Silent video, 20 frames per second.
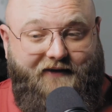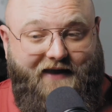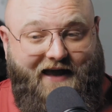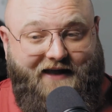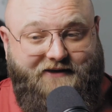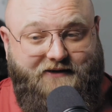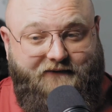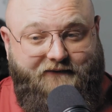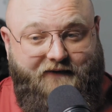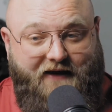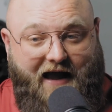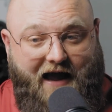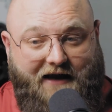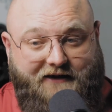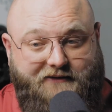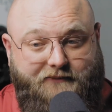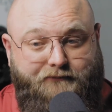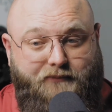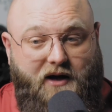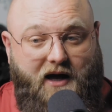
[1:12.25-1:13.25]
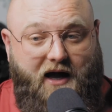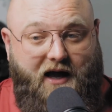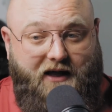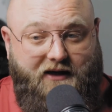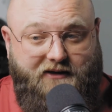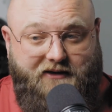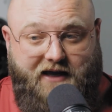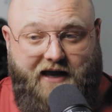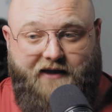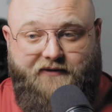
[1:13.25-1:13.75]
That's a fact.
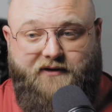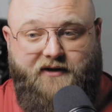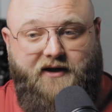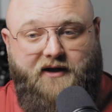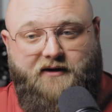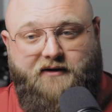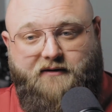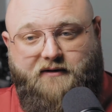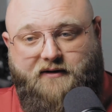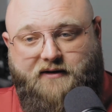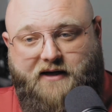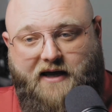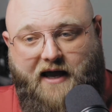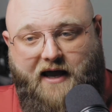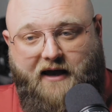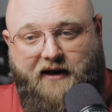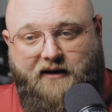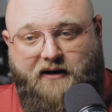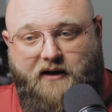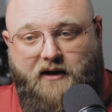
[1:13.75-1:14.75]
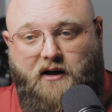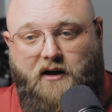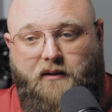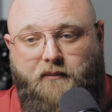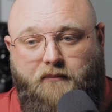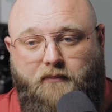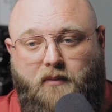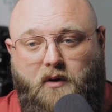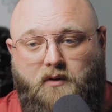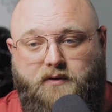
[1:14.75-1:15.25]
But at the end of the day,
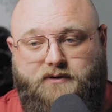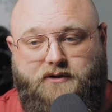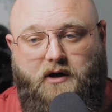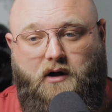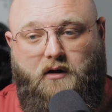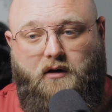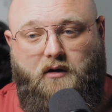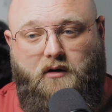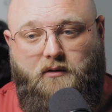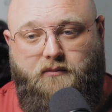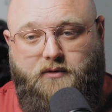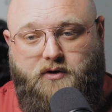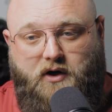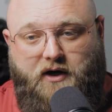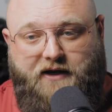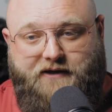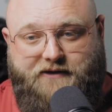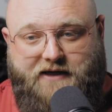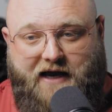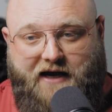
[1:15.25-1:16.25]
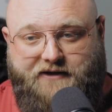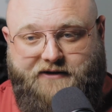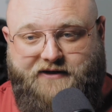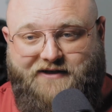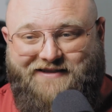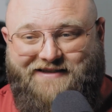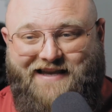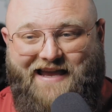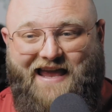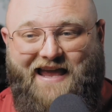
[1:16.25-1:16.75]
most all home
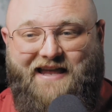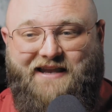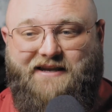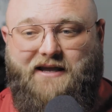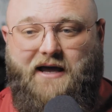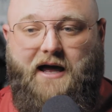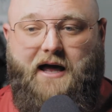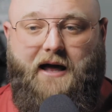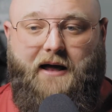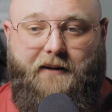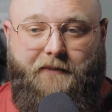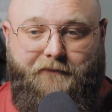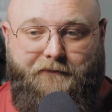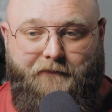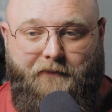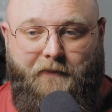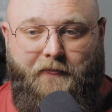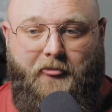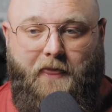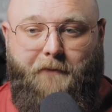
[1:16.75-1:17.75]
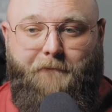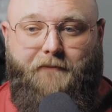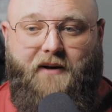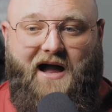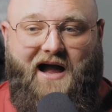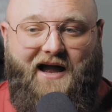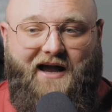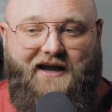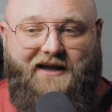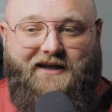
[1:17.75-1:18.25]
transactions end up
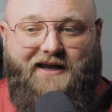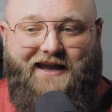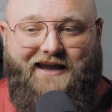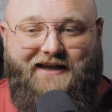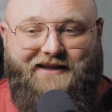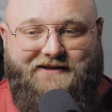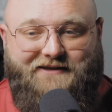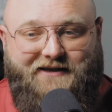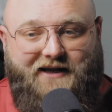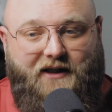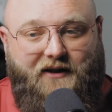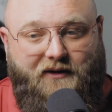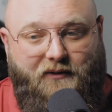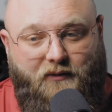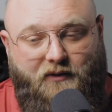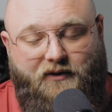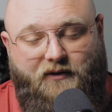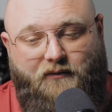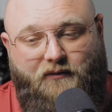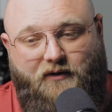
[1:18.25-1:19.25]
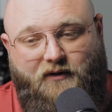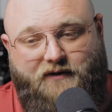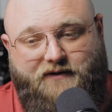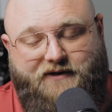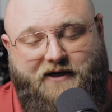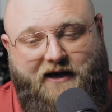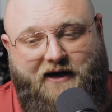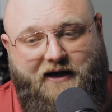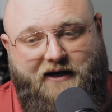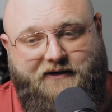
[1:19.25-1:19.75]
buying and selling with a real
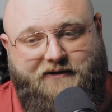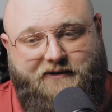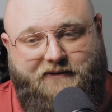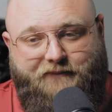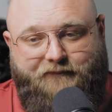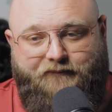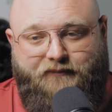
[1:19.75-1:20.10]
estate agent.